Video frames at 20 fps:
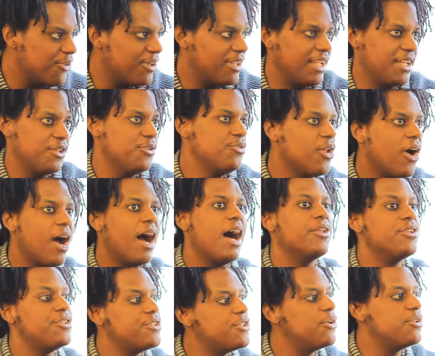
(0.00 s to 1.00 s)
for. Mm-hmm. Like, you know
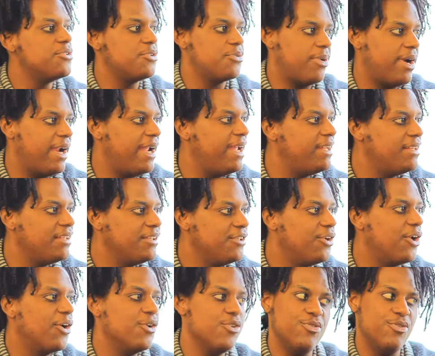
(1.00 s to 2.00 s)
how the shows are ran.
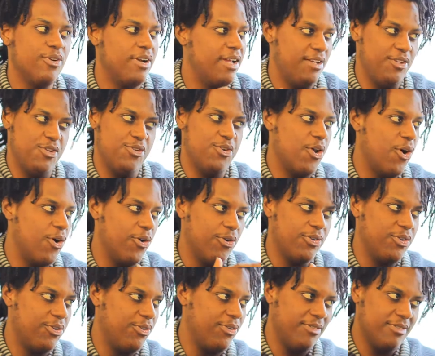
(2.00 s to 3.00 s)
You know, you you
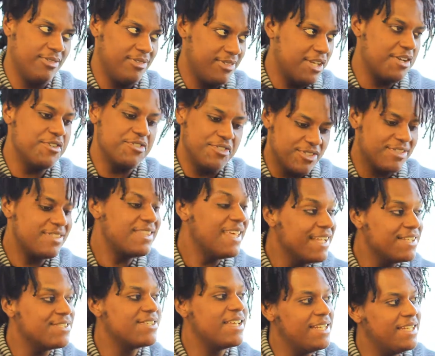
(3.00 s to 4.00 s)
know you. There's
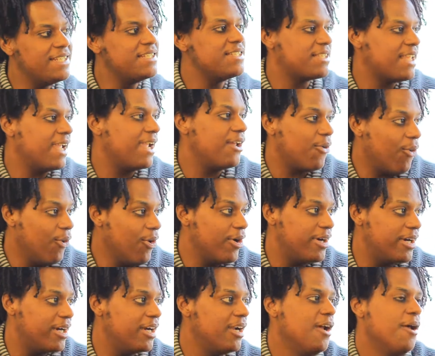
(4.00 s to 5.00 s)
things that need to stay in
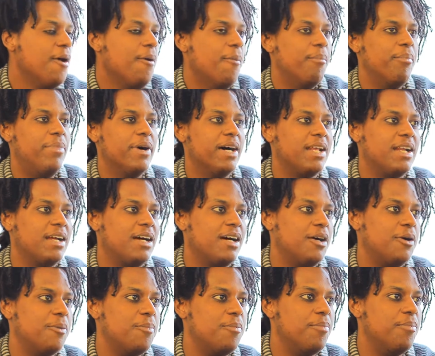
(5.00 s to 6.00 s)
order. Right. But
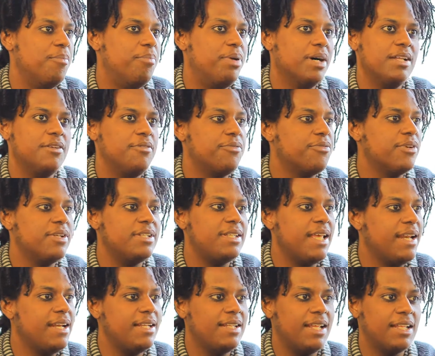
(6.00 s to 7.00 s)
um, but for
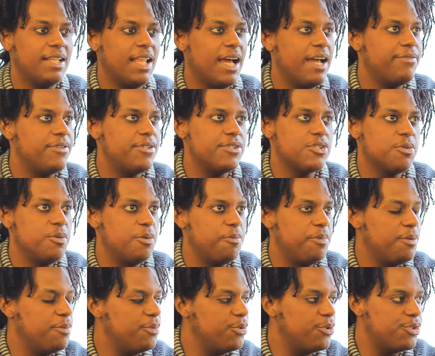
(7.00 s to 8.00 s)
day-to-day life, there's so many
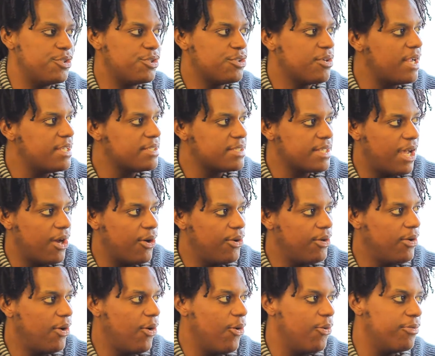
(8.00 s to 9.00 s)
people who stress
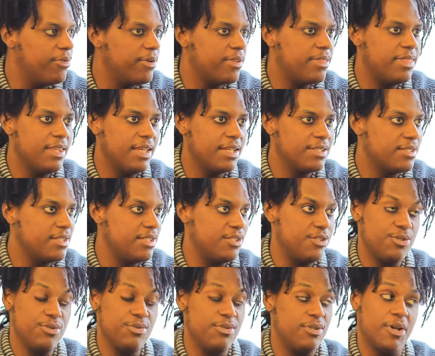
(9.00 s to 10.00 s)
out over mm-hmm. things
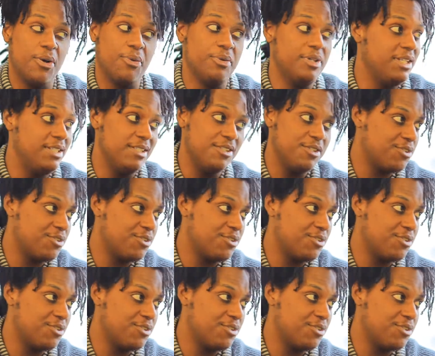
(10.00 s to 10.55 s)
that you don't need